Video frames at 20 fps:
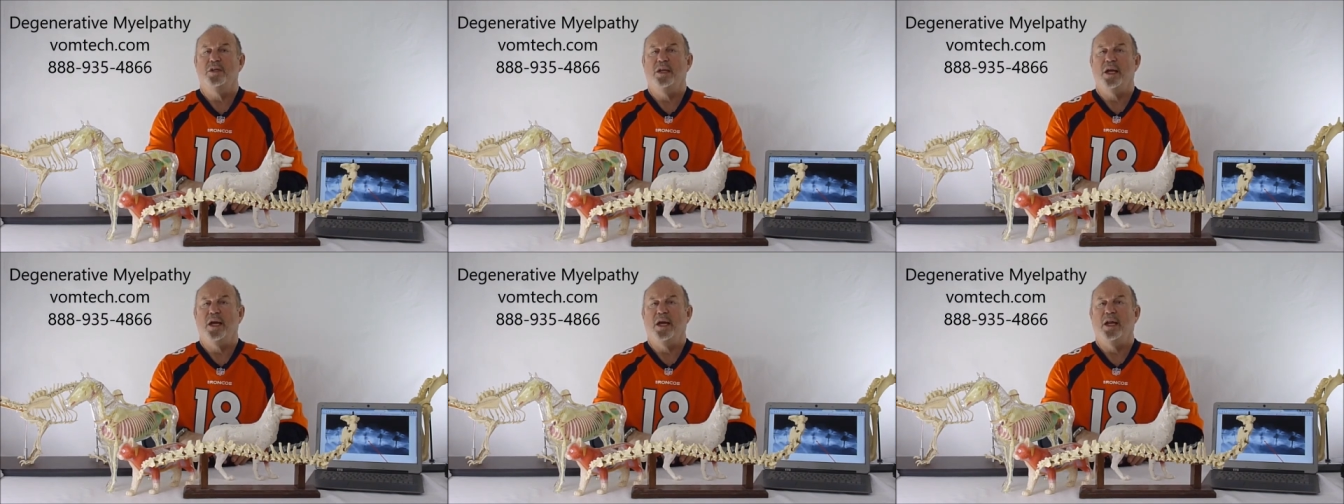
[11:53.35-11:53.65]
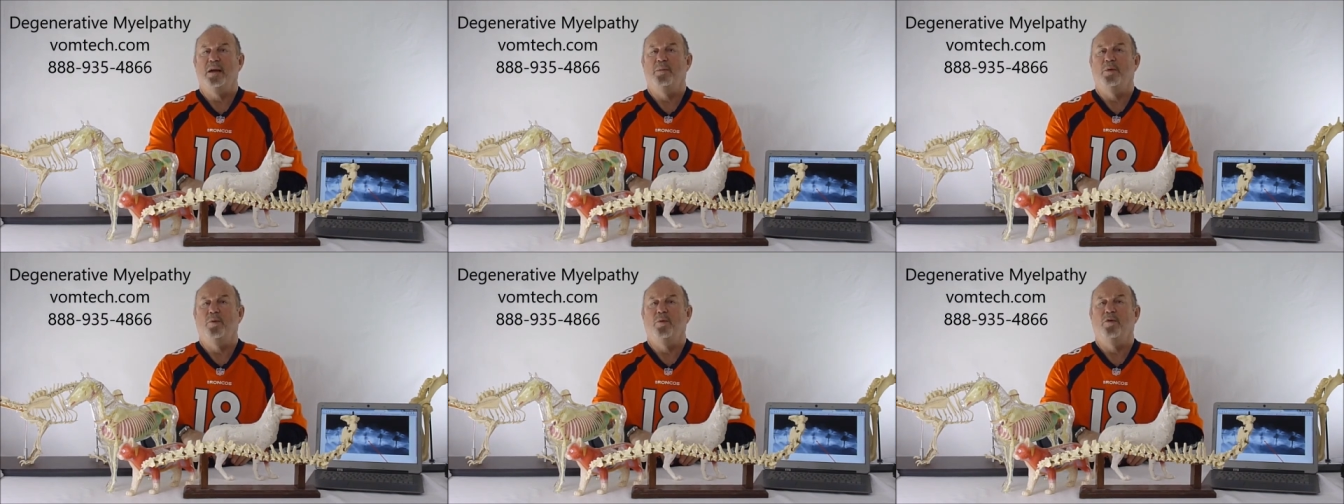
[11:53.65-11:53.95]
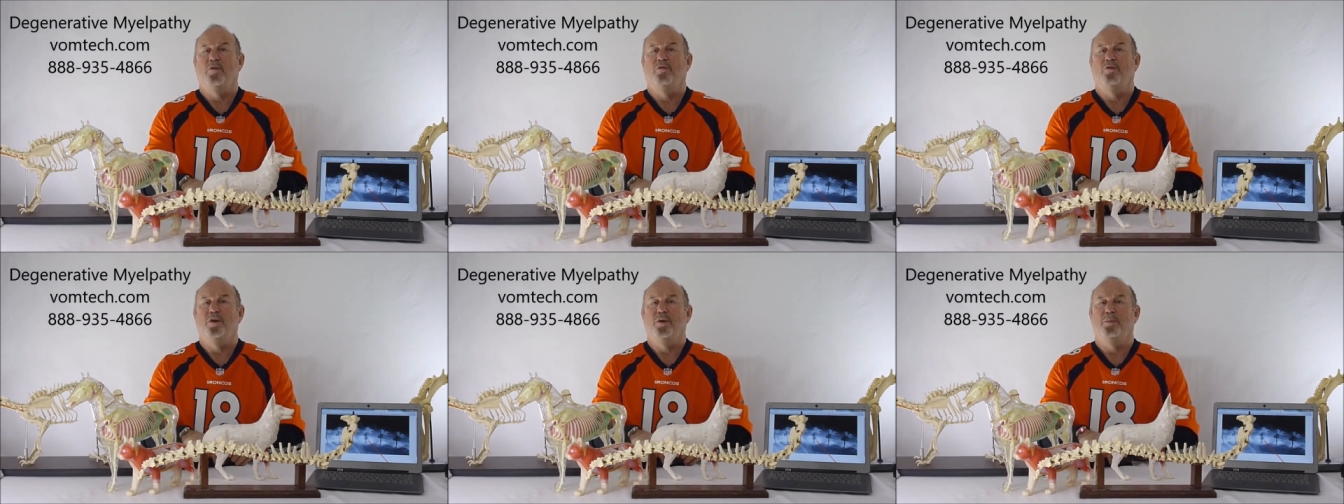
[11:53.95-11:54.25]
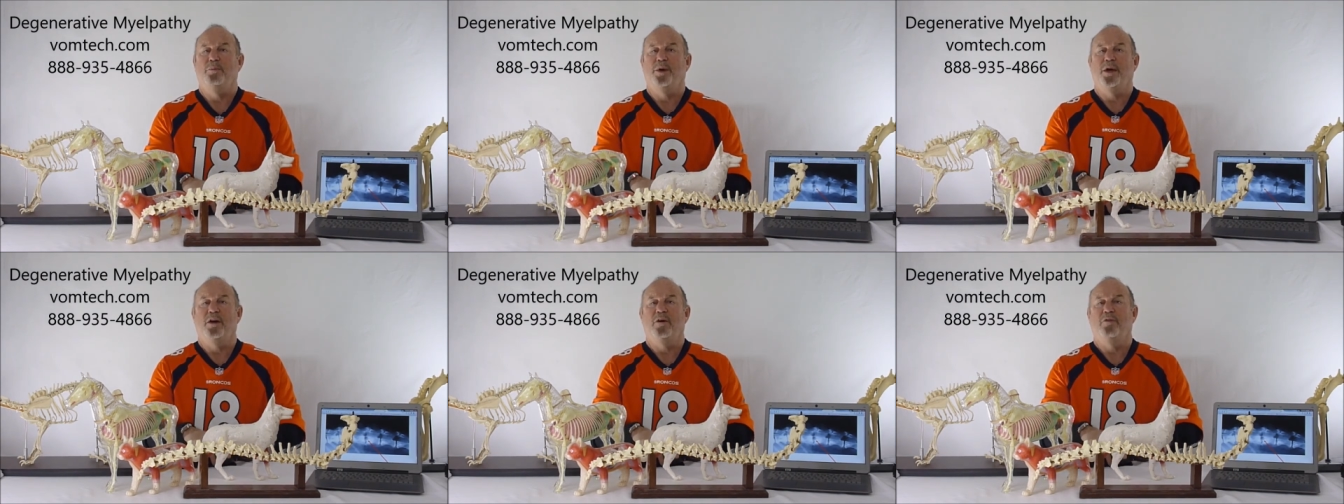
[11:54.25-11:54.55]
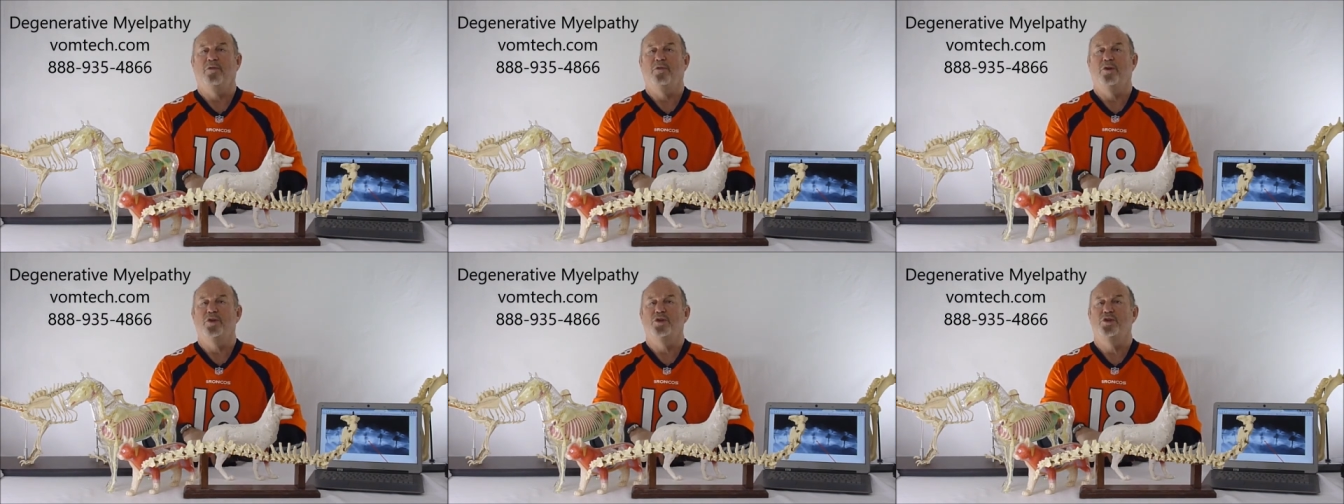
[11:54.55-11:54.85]
The animal will feel better
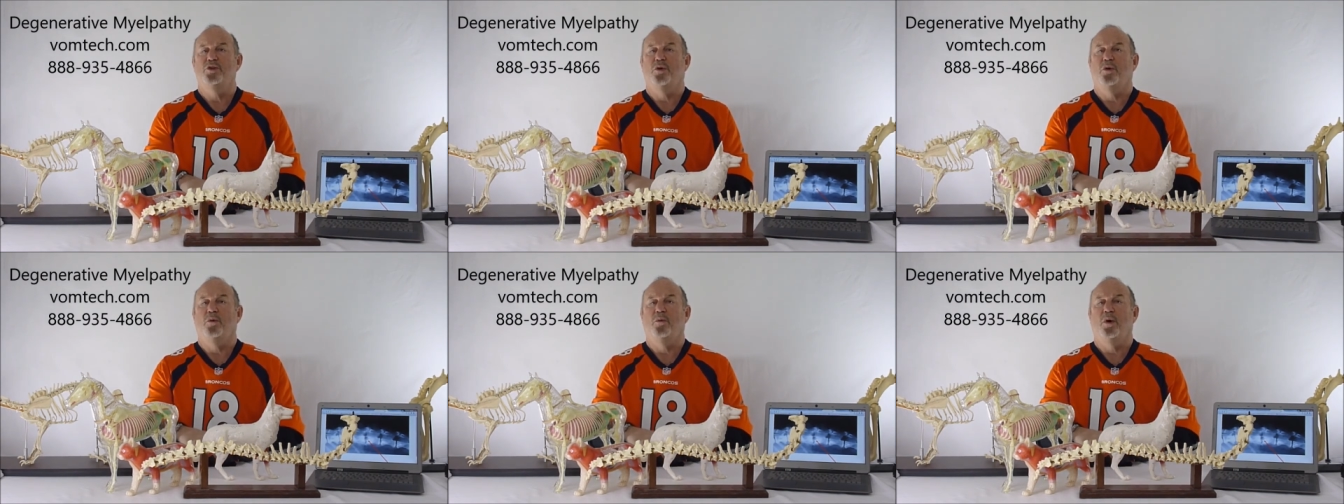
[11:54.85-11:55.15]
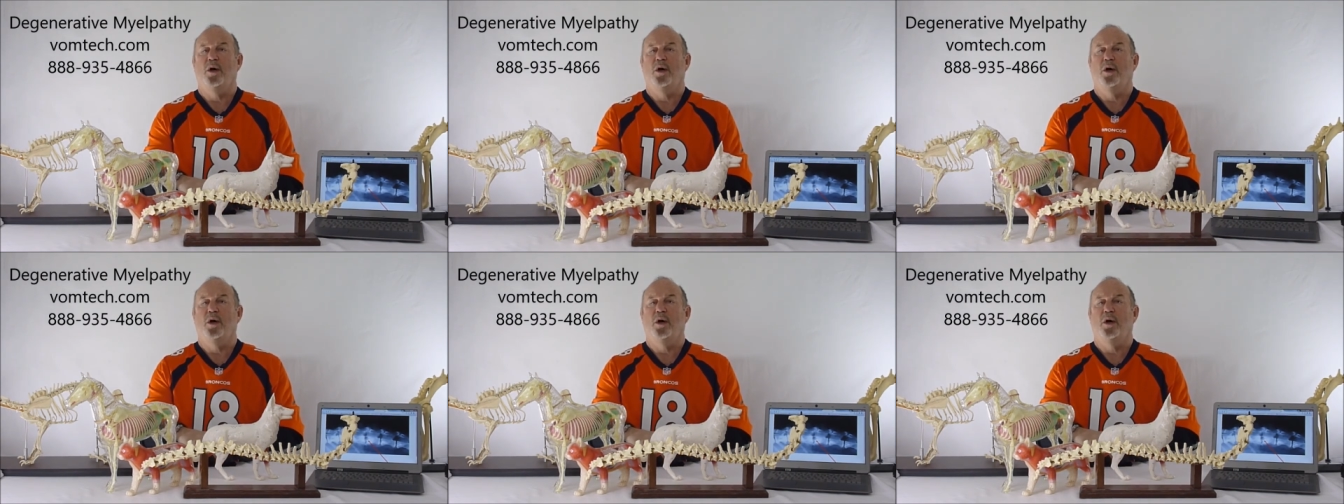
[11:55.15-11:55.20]
for a short